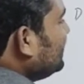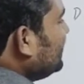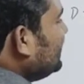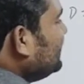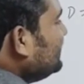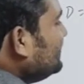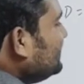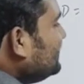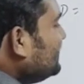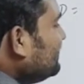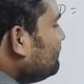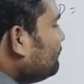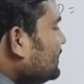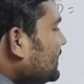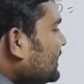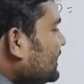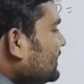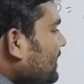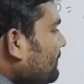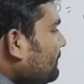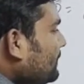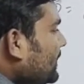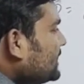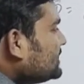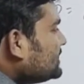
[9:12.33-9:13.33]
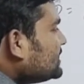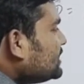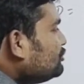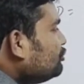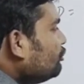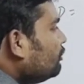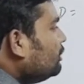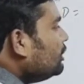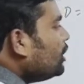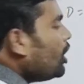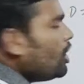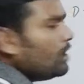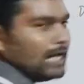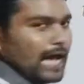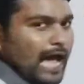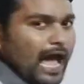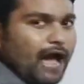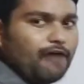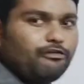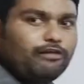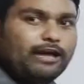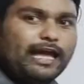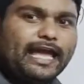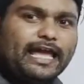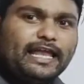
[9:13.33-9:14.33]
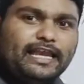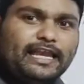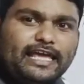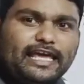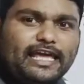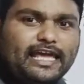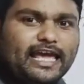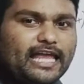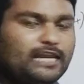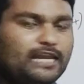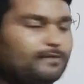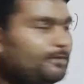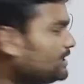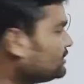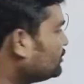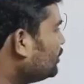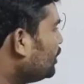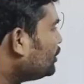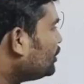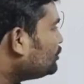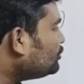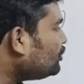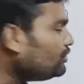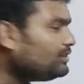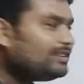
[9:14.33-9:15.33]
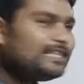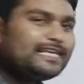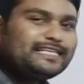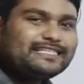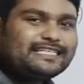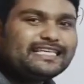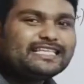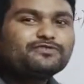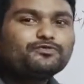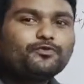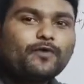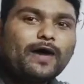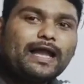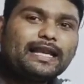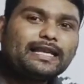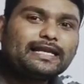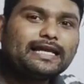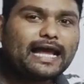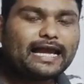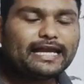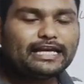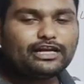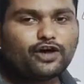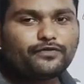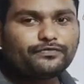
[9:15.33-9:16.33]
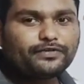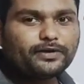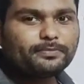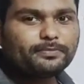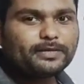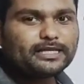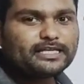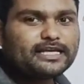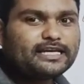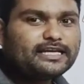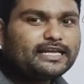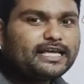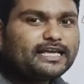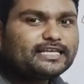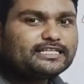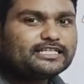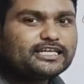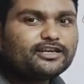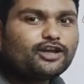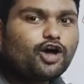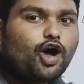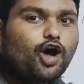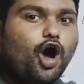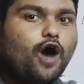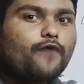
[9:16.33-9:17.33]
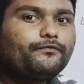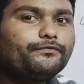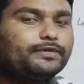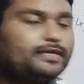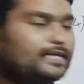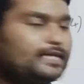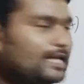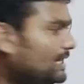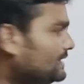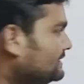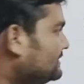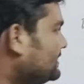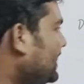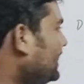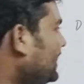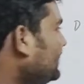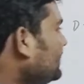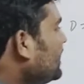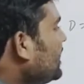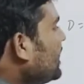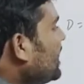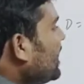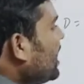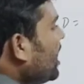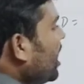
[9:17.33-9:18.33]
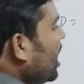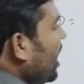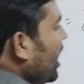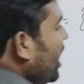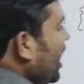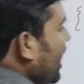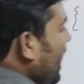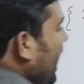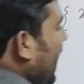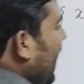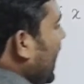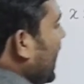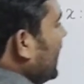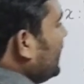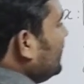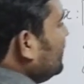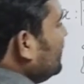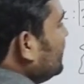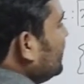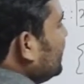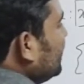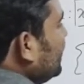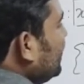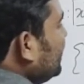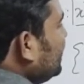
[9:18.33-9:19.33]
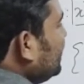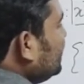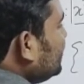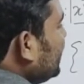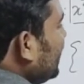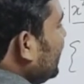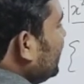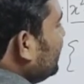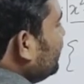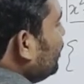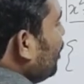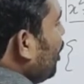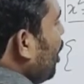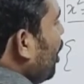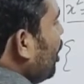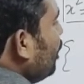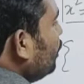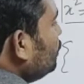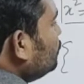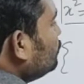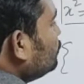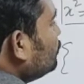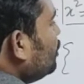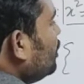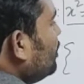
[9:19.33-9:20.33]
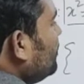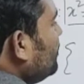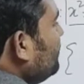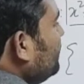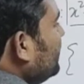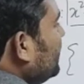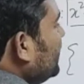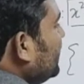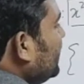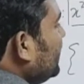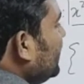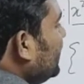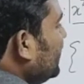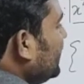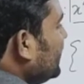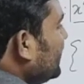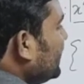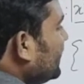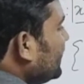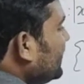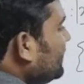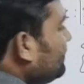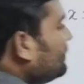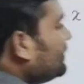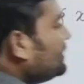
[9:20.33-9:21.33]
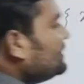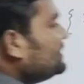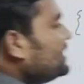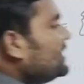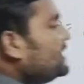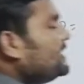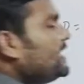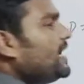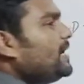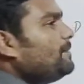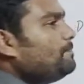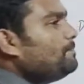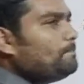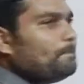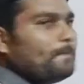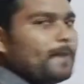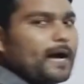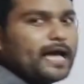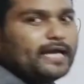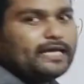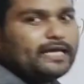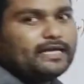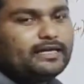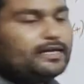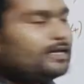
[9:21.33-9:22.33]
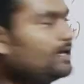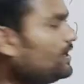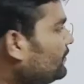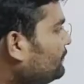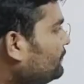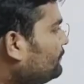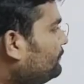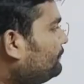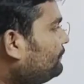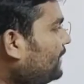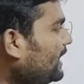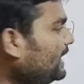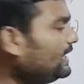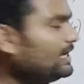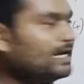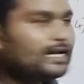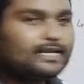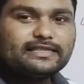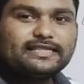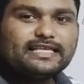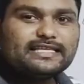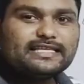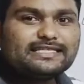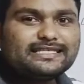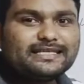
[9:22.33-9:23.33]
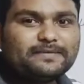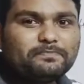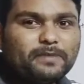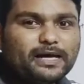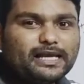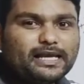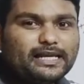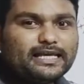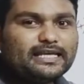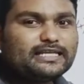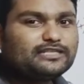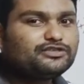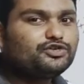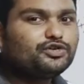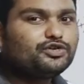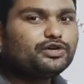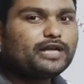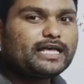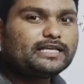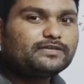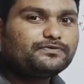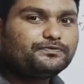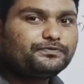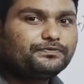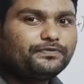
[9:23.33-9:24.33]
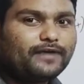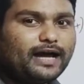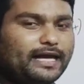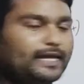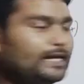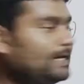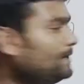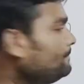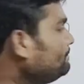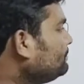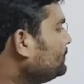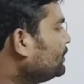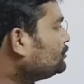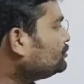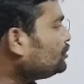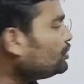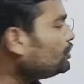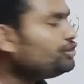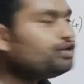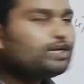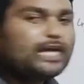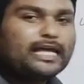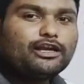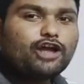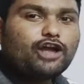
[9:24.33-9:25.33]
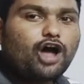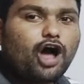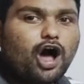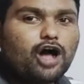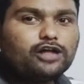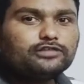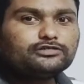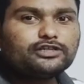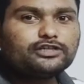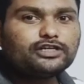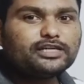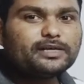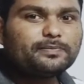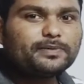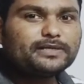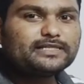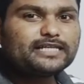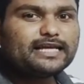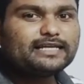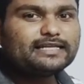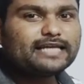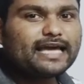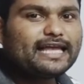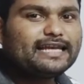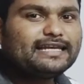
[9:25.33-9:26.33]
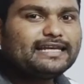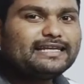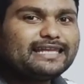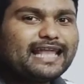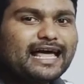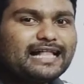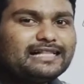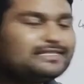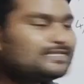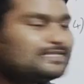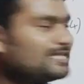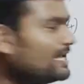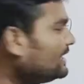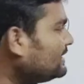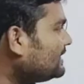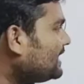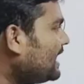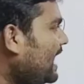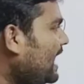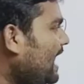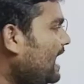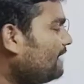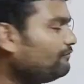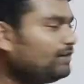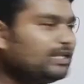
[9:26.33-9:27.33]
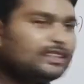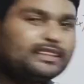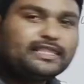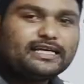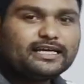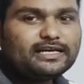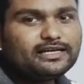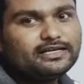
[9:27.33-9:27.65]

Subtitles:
within the braces you will not have any elements. So this is one kind of representation of null set, and it can also be represented by phi. This symbol is known as phi. So you can also represent a null set with a